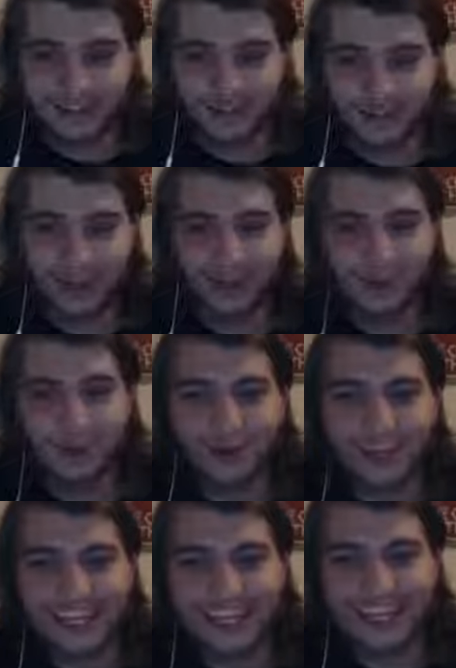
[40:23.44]
like really low
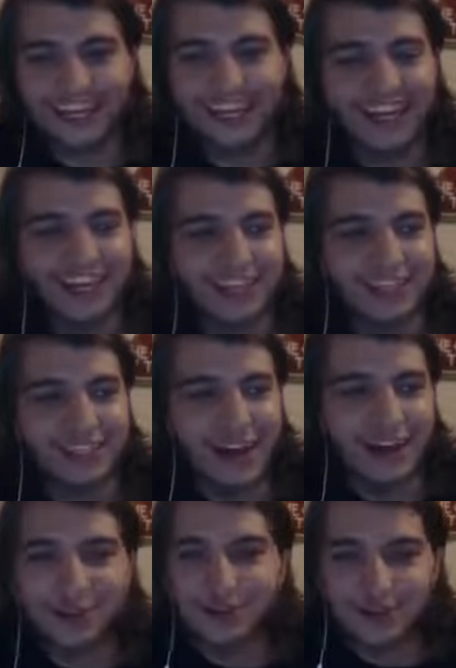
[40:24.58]
key,
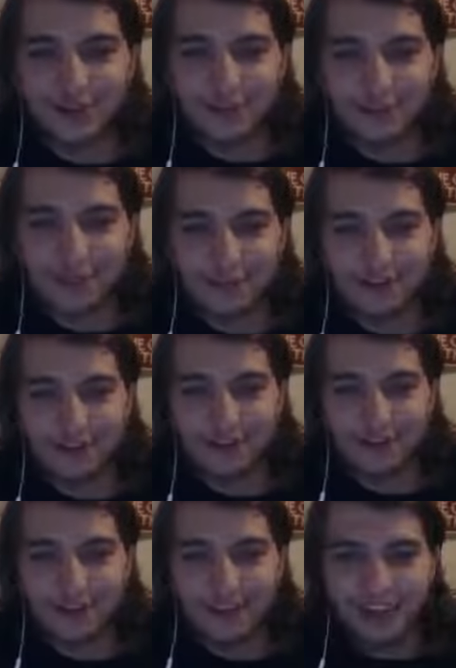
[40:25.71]
down to earth
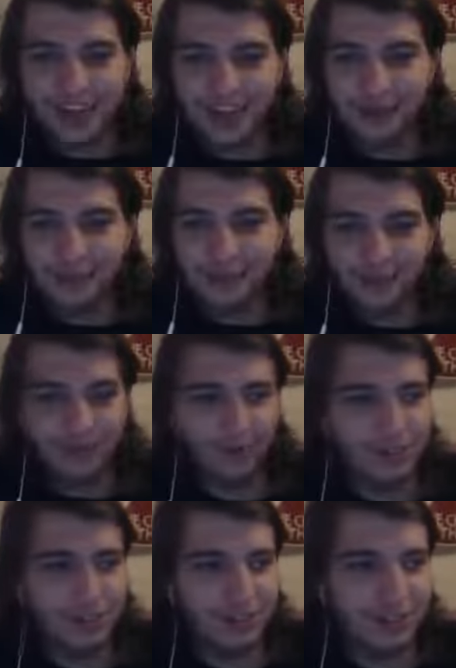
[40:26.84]
people, and I'm like, holy
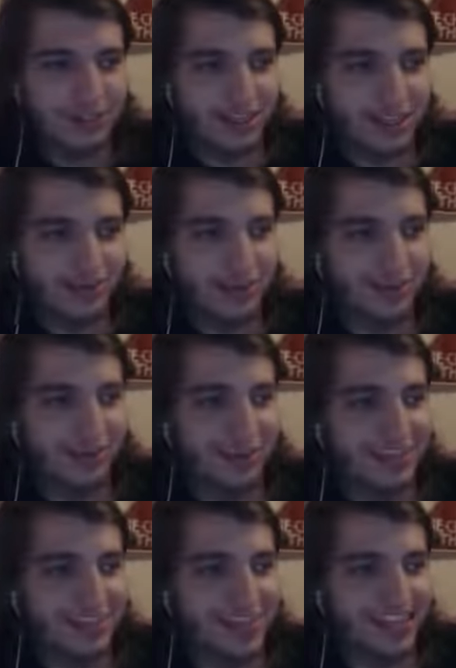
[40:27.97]
shit! Like, I'm
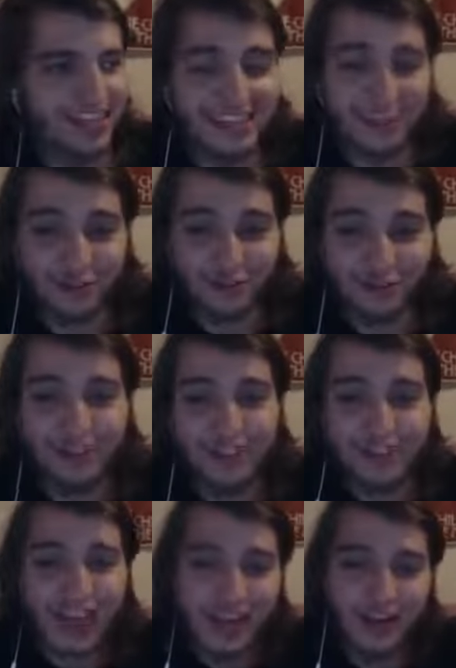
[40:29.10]
expecting so much
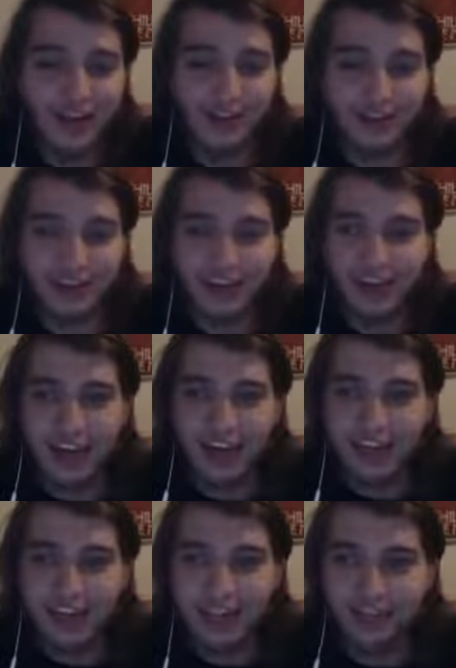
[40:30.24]
chaos, and
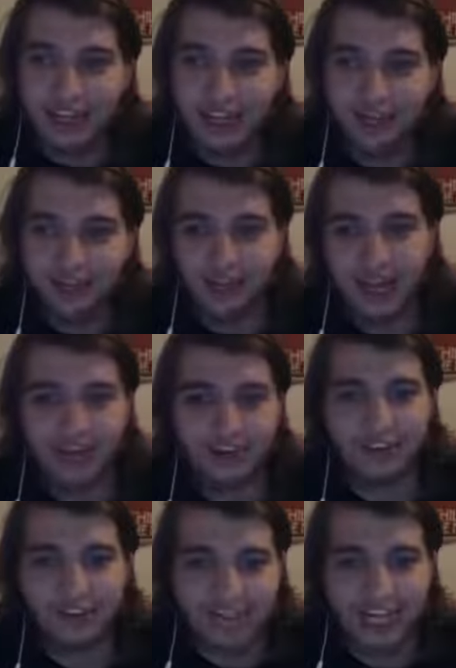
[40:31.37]
yet I'm getting a
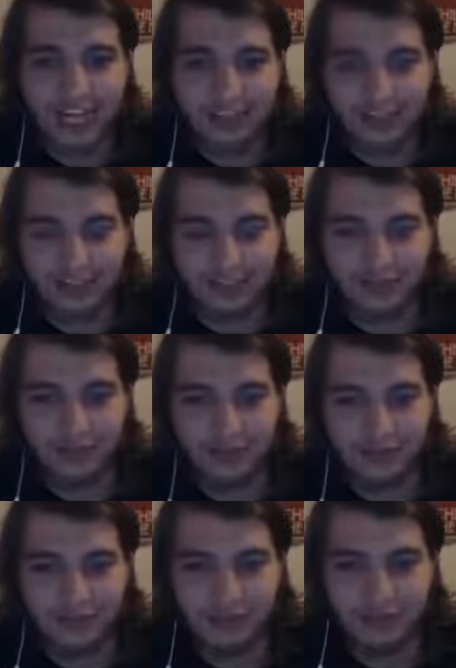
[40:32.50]
relaxing day delivering
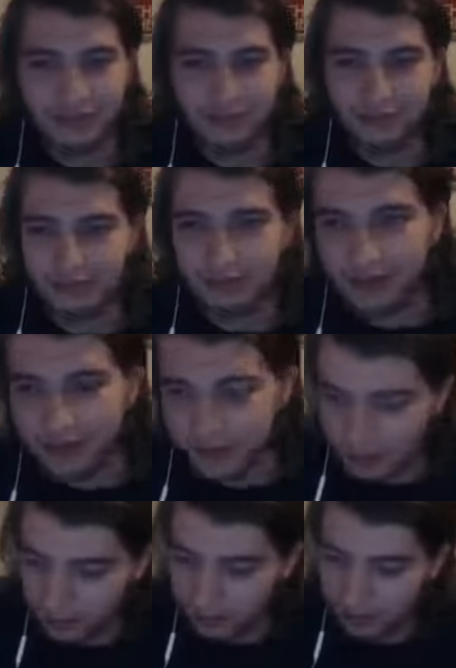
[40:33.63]
mail to like a
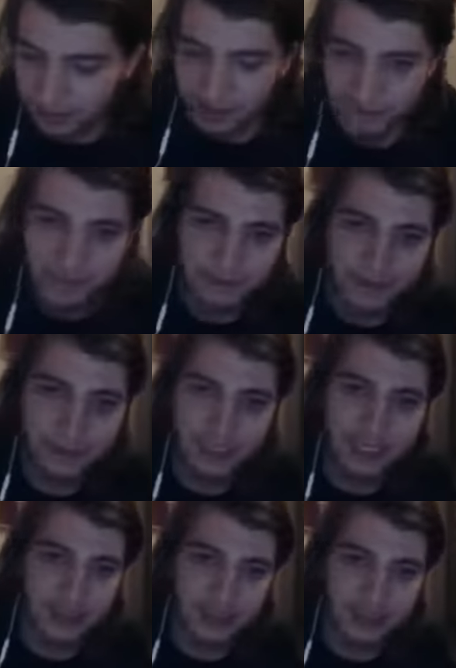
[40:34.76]
couple hundred people a day.